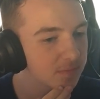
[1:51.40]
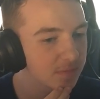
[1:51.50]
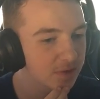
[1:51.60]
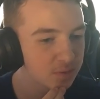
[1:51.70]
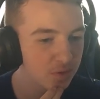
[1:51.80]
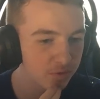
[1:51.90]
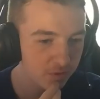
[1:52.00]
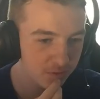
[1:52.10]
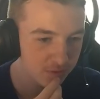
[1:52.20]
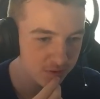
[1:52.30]
don't know. It's with
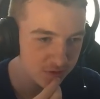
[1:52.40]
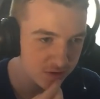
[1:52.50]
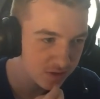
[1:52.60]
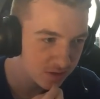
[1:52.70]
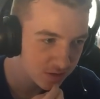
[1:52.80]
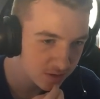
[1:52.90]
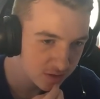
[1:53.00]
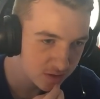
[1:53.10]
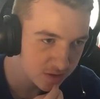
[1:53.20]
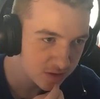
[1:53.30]

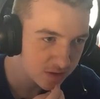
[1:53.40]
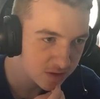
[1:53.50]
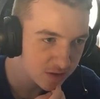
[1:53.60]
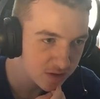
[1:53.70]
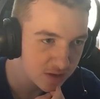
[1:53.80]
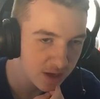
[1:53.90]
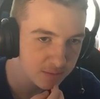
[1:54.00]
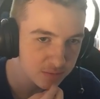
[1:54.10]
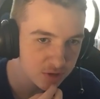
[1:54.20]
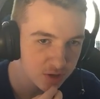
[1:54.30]

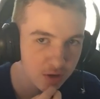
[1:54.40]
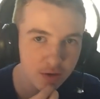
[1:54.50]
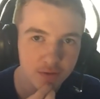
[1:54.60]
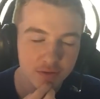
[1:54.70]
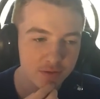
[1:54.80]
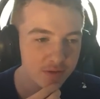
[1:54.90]
Sam Shoaf.